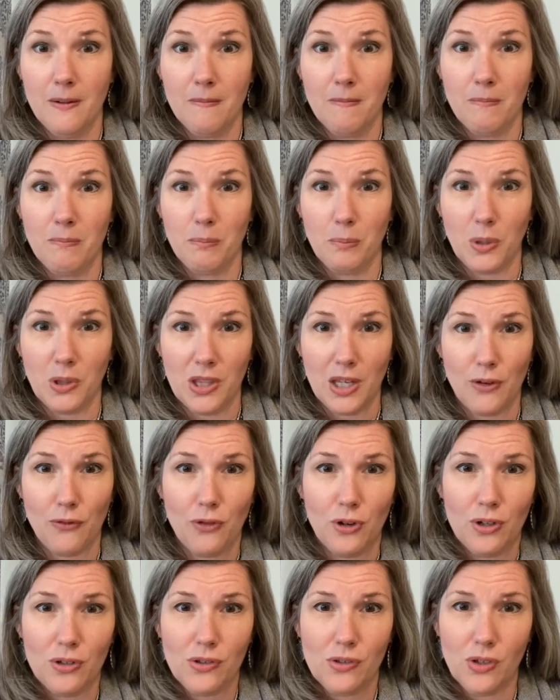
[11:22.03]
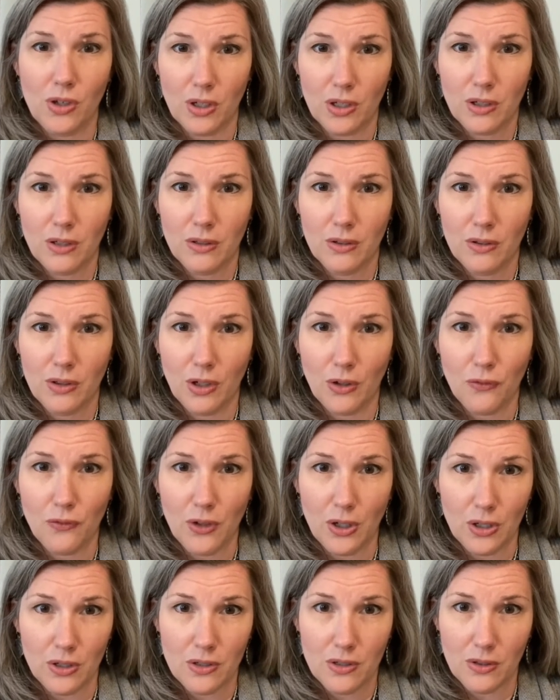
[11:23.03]
but they forsook their
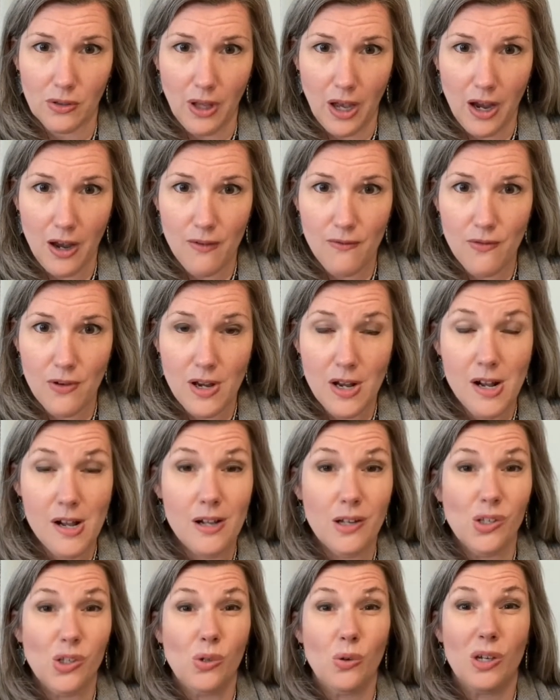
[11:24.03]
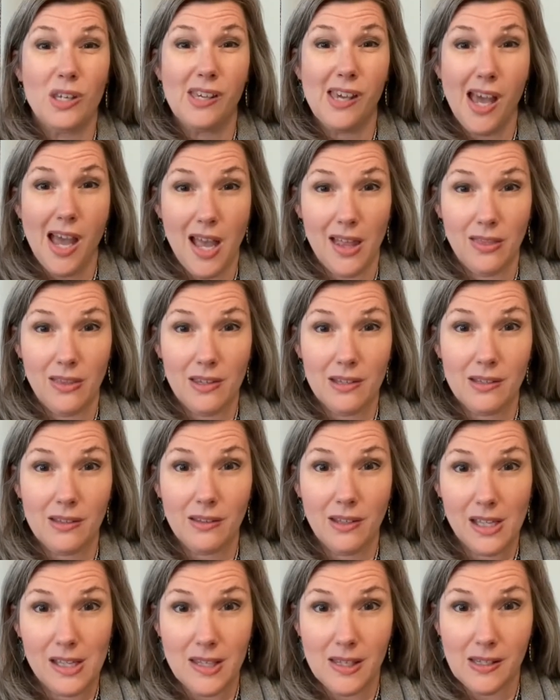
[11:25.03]
first love. So again, this
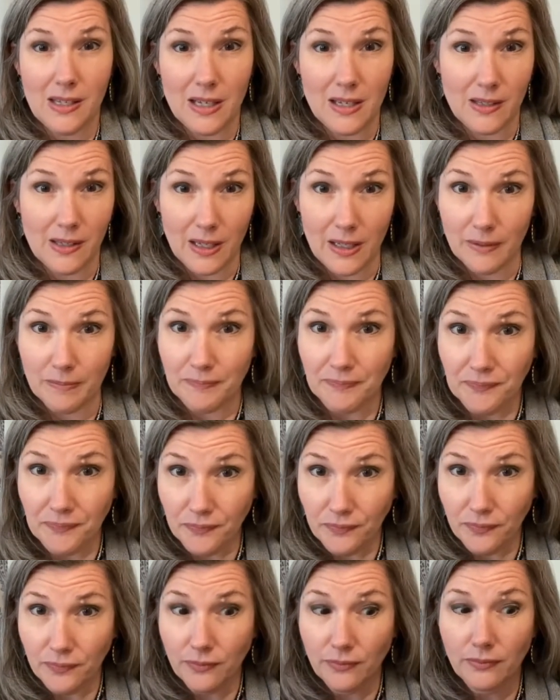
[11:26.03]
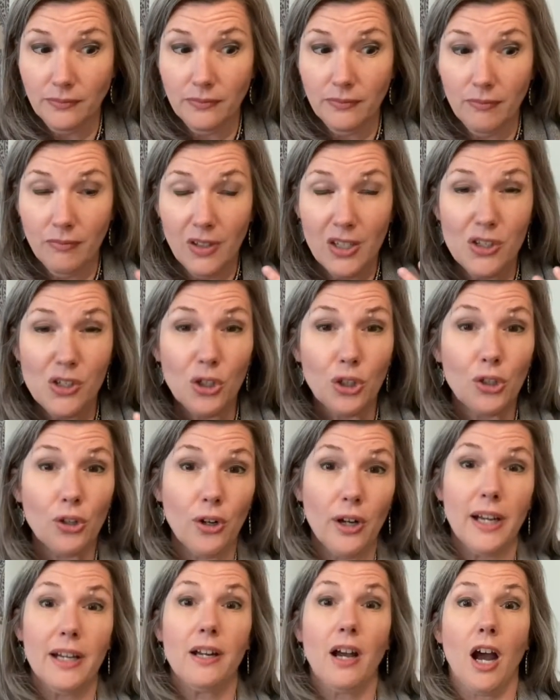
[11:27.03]
Lent season is a
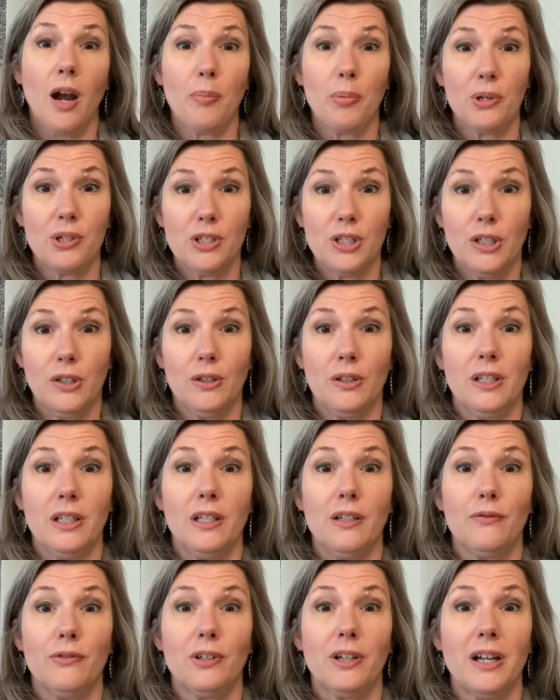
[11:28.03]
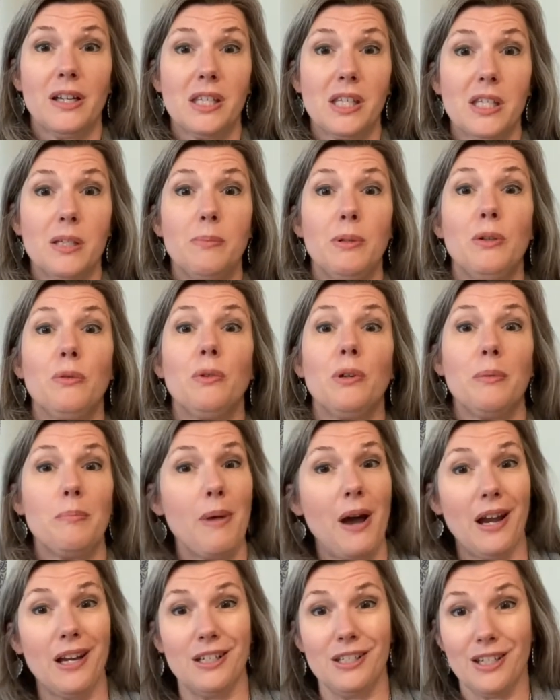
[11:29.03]
great opportunity for us to be
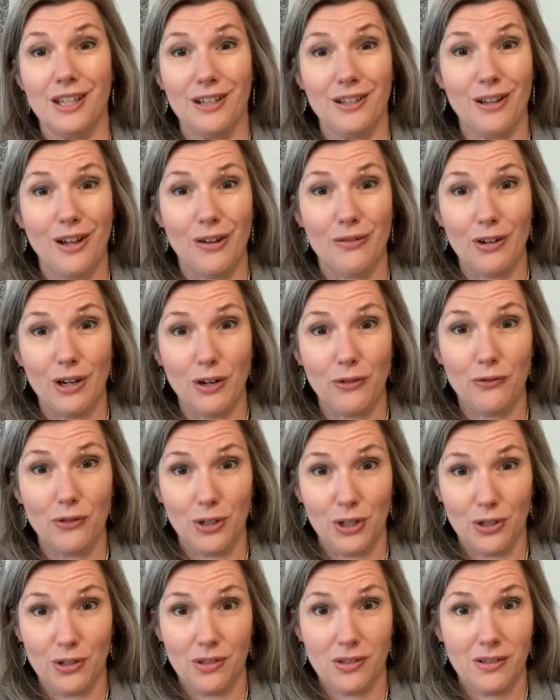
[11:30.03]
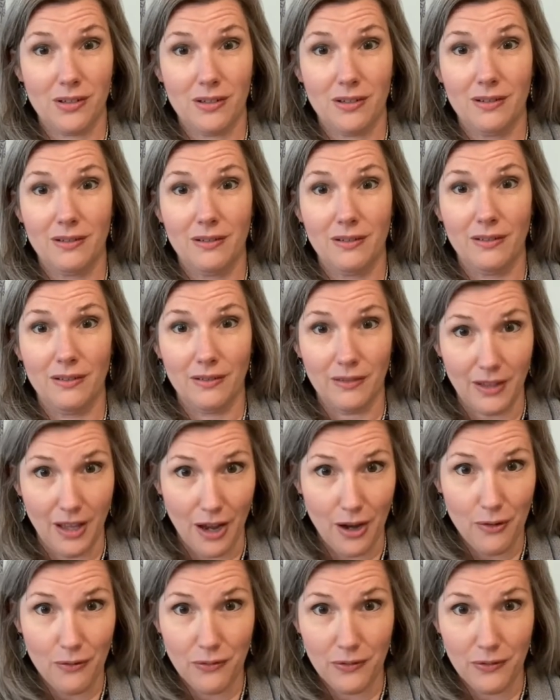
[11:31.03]
reminded of our first love,